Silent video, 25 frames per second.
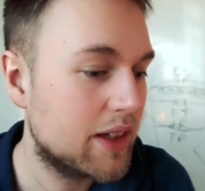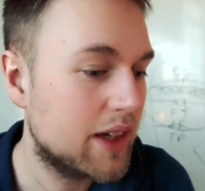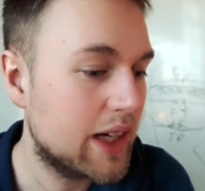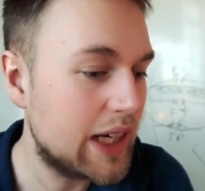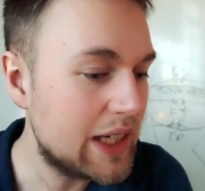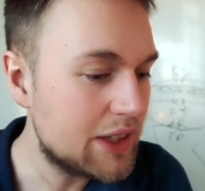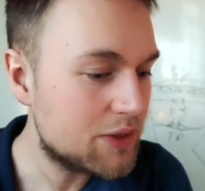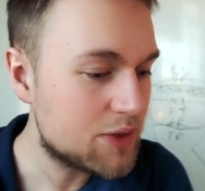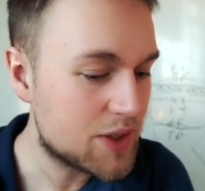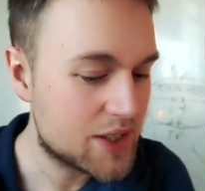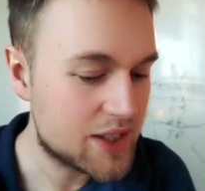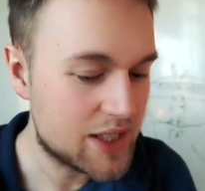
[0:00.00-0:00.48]

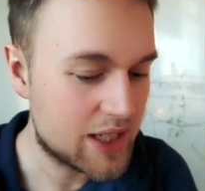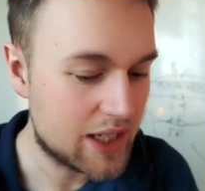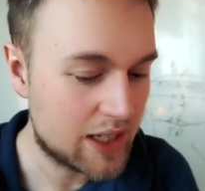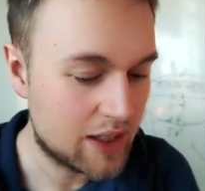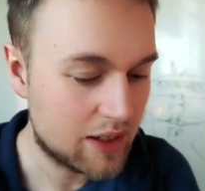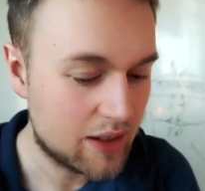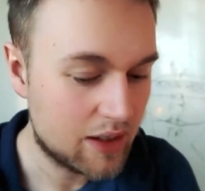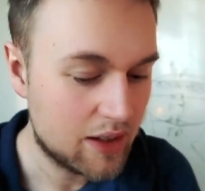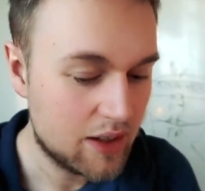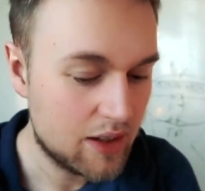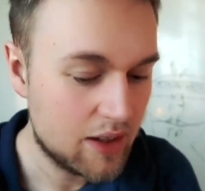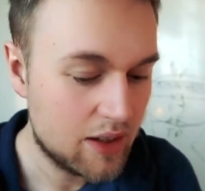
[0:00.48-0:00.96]

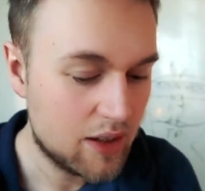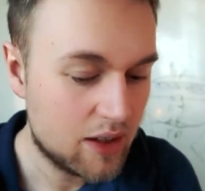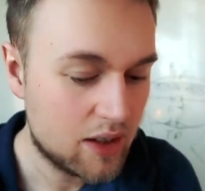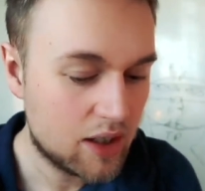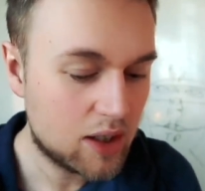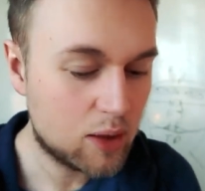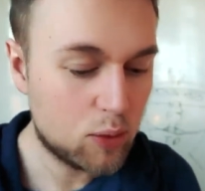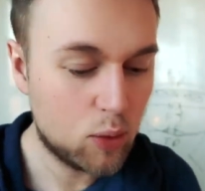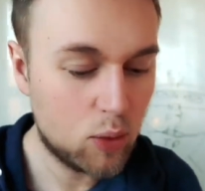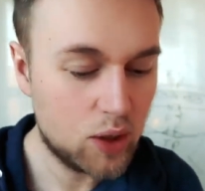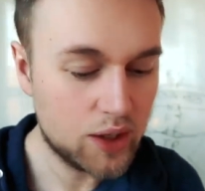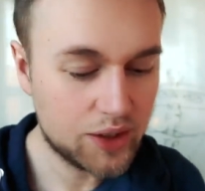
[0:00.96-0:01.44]
interesting
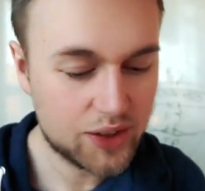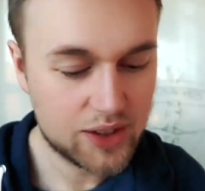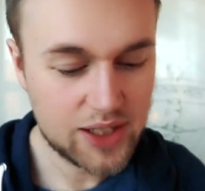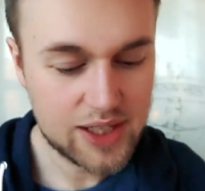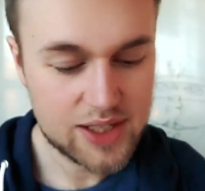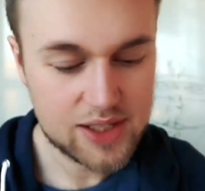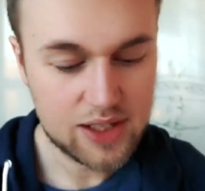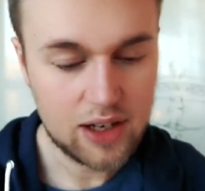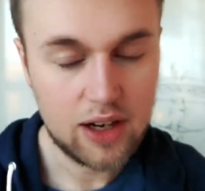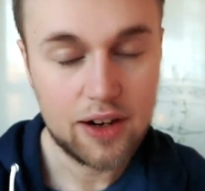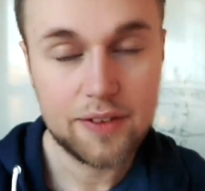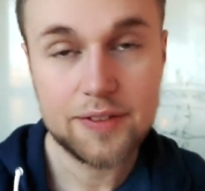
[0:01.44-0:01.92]

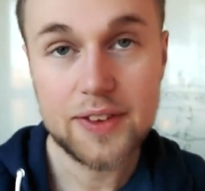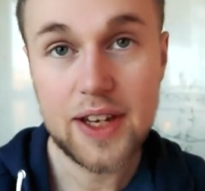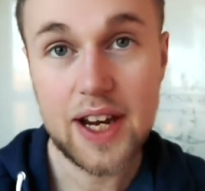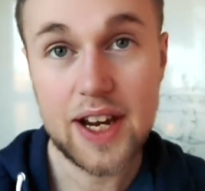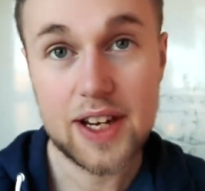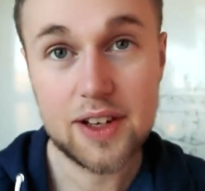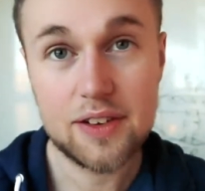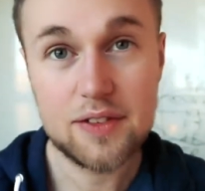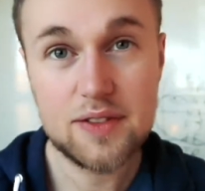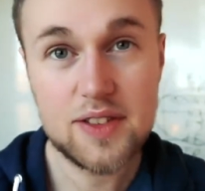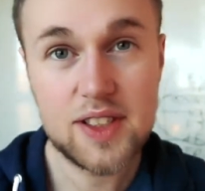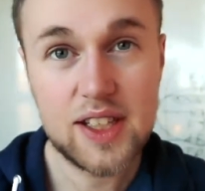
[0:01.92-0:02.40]
qualities of the
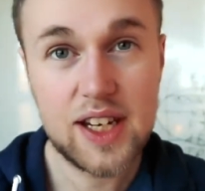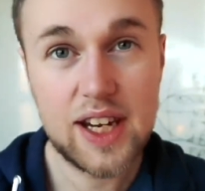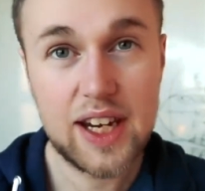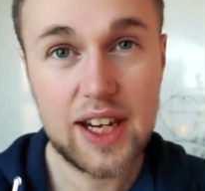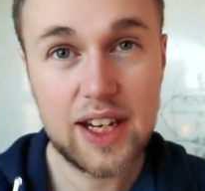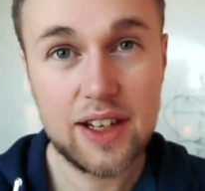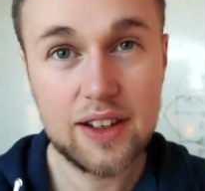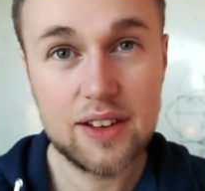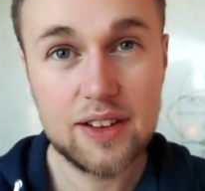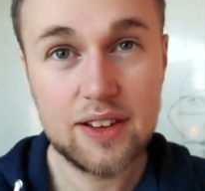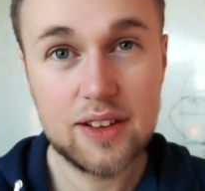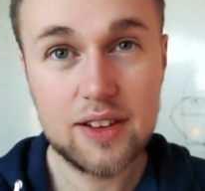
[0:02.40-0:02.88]

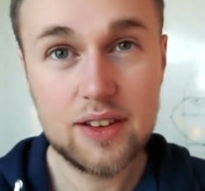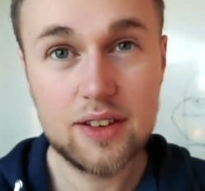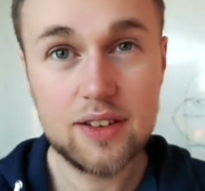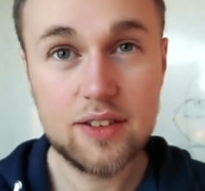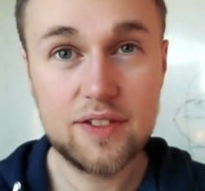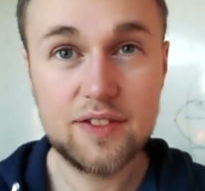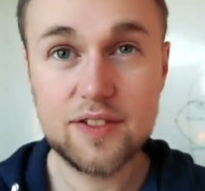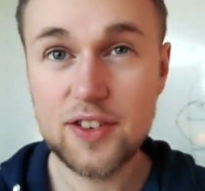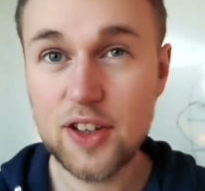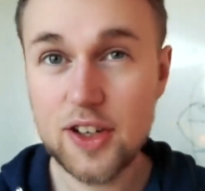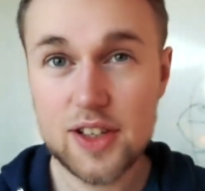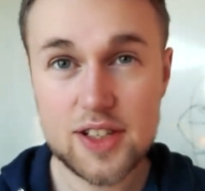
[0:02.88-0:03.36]
INFJ.
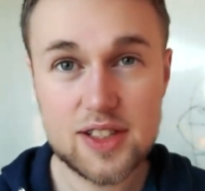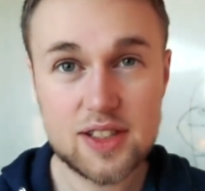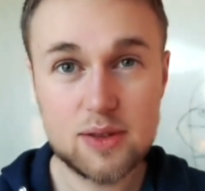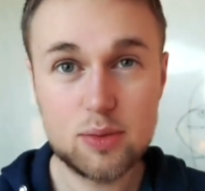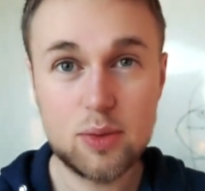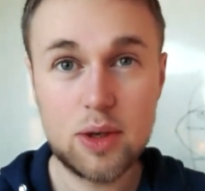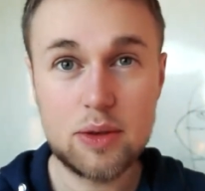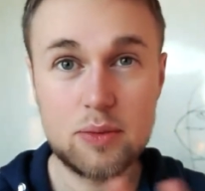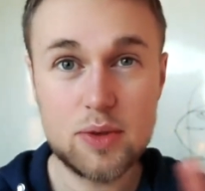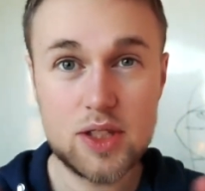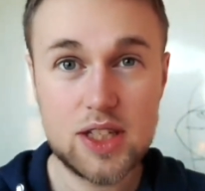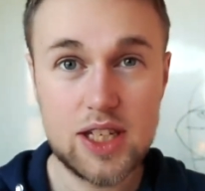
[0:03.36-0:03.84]

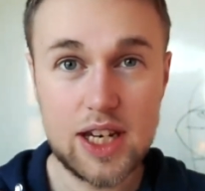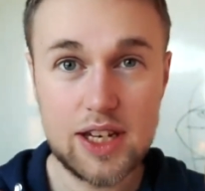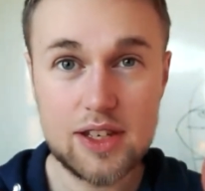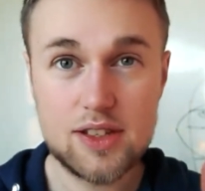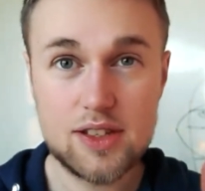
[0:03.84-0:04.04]
First, when we